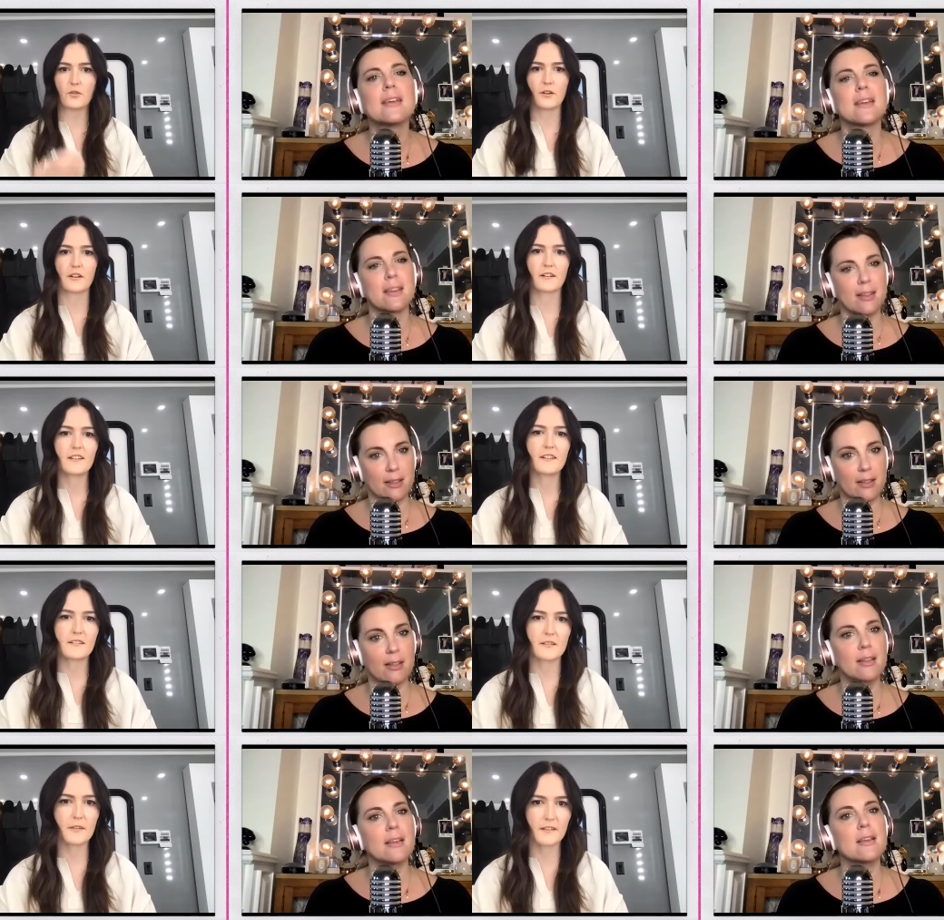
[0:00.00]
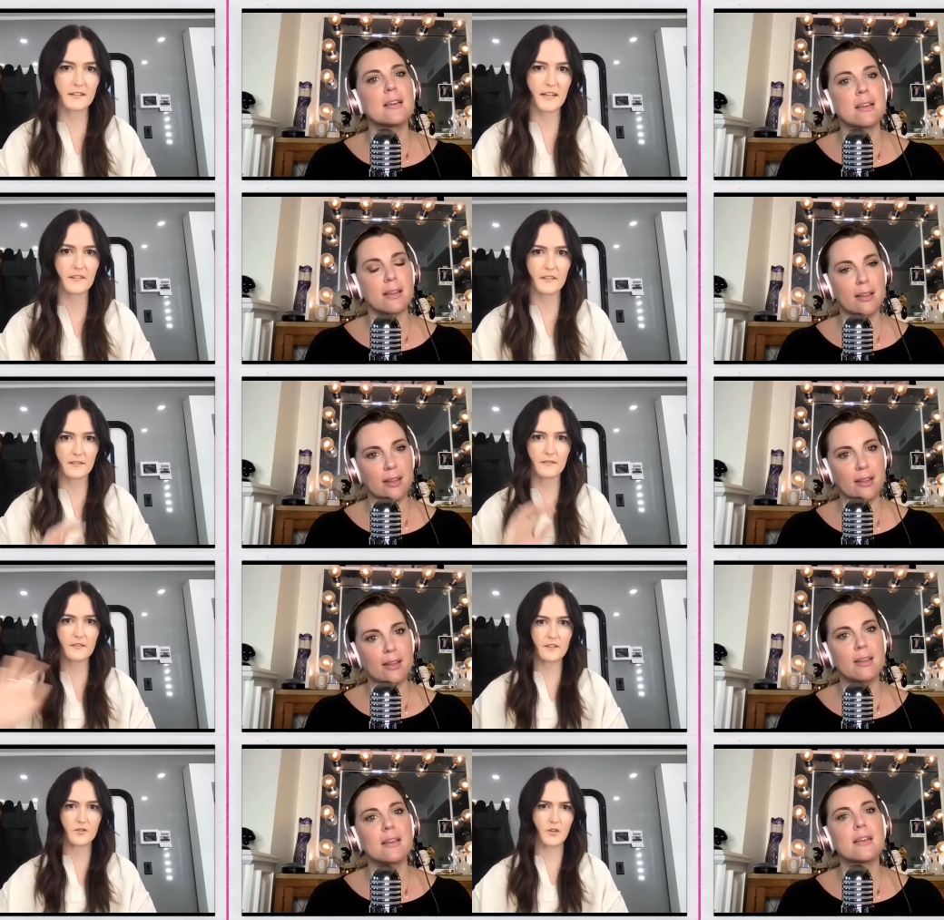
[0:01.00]
Speaker 1: or something like that, the the
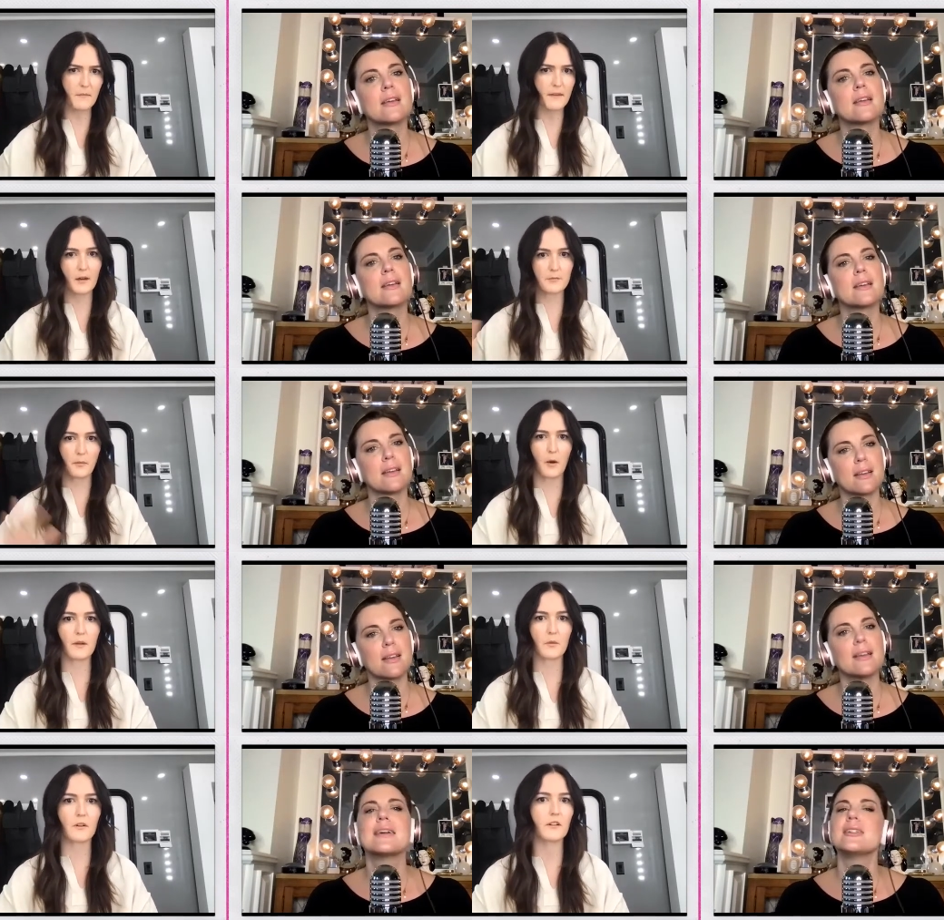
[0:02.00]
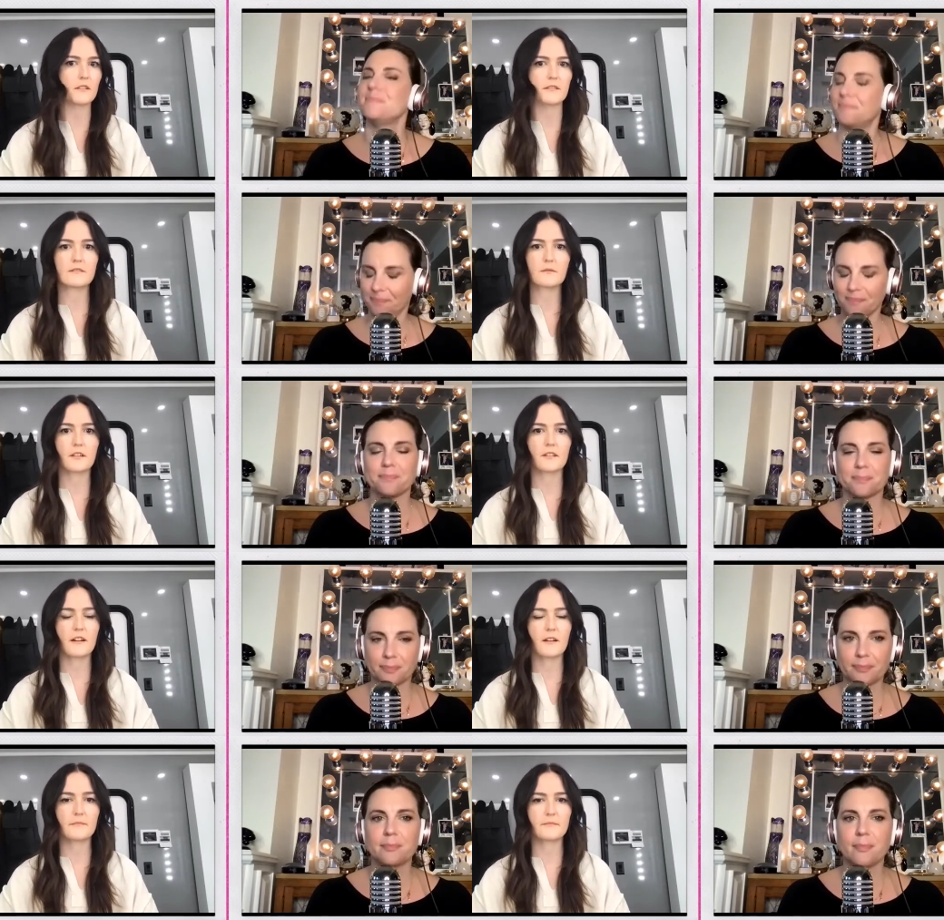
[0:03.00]
straight makeup department will will
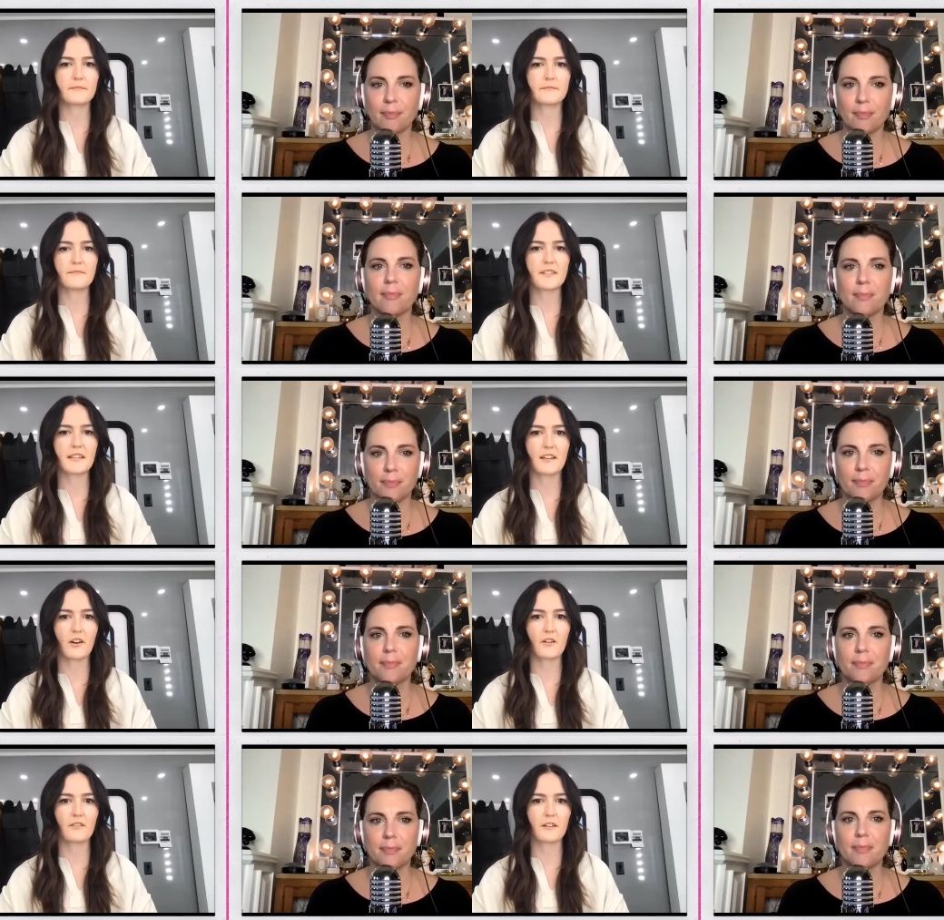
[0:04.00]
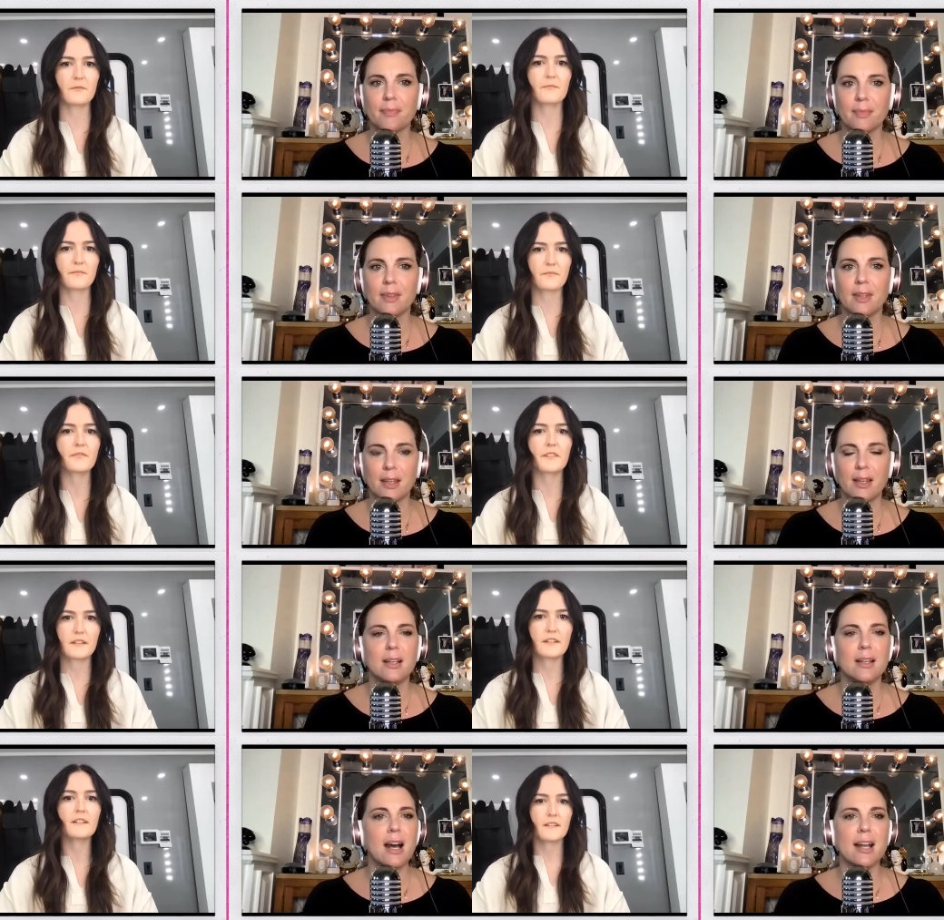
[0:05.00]
um, take care of it.
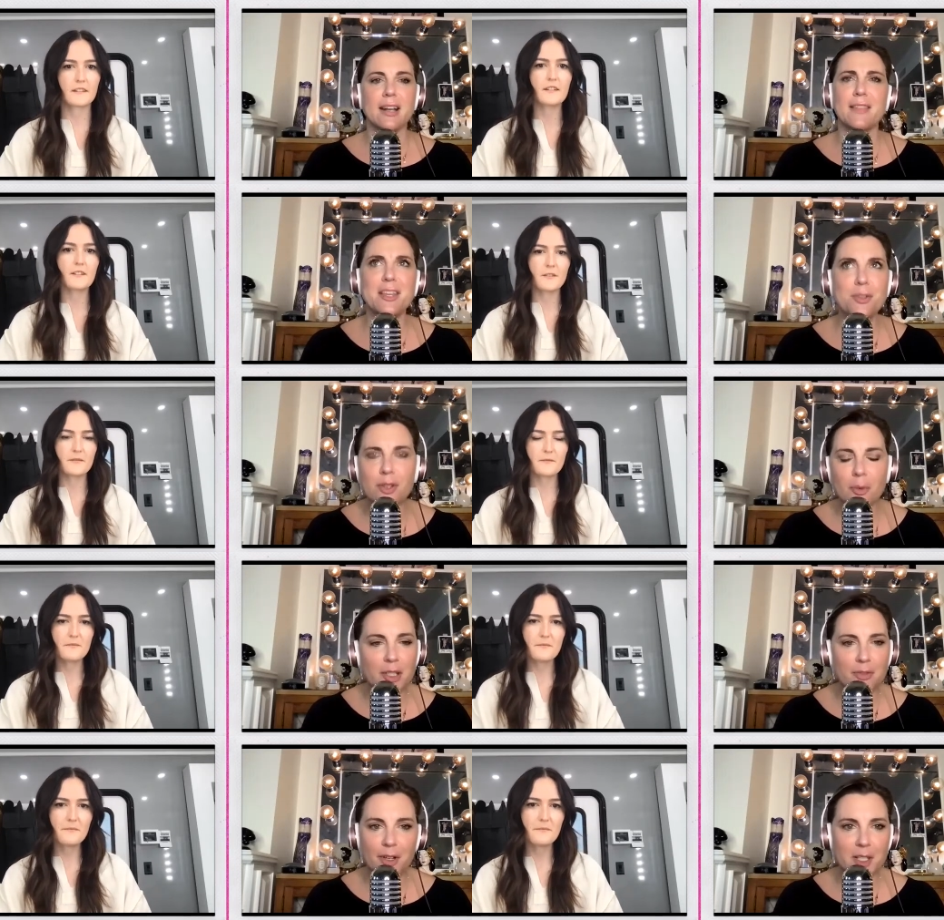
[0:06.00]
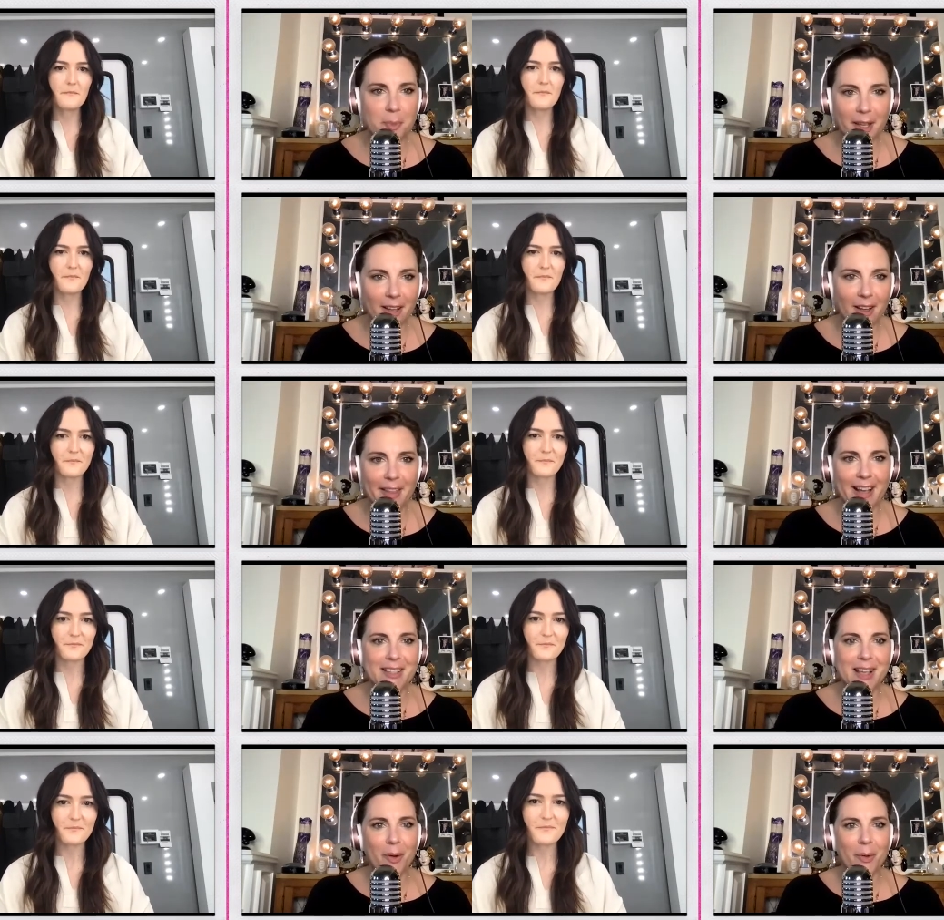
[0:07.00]
Speaker 2: Got it. Thank you so much for explaining all that because
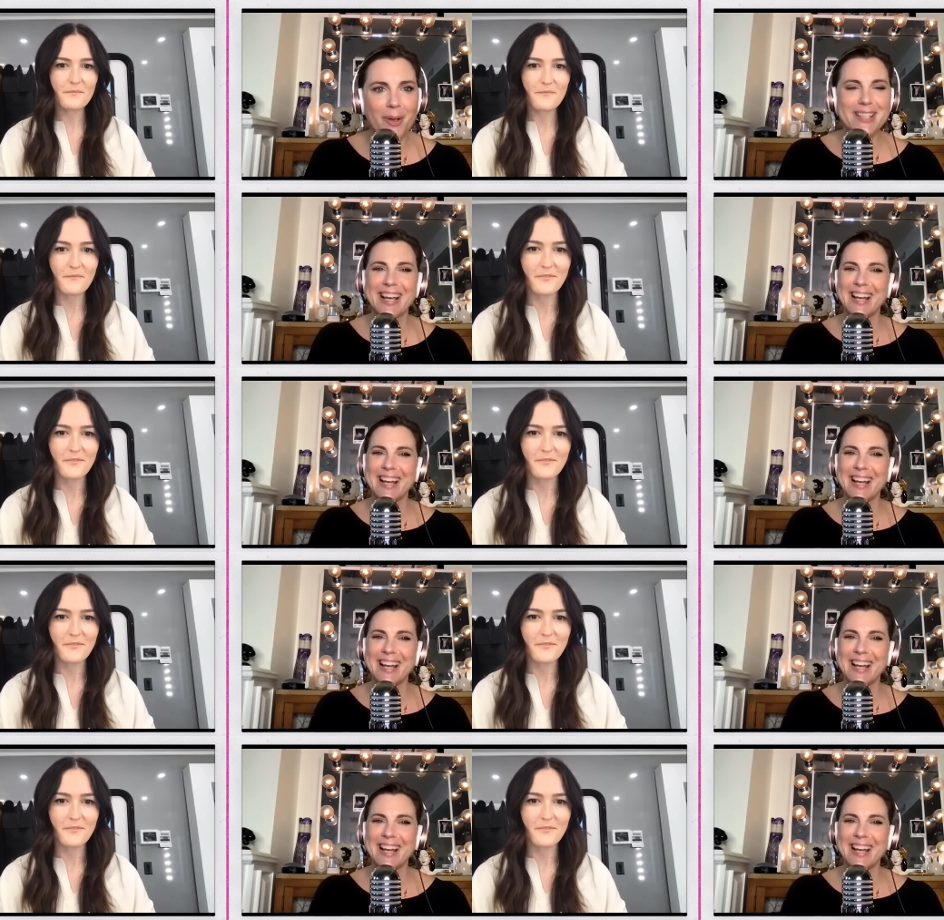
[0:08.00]
I always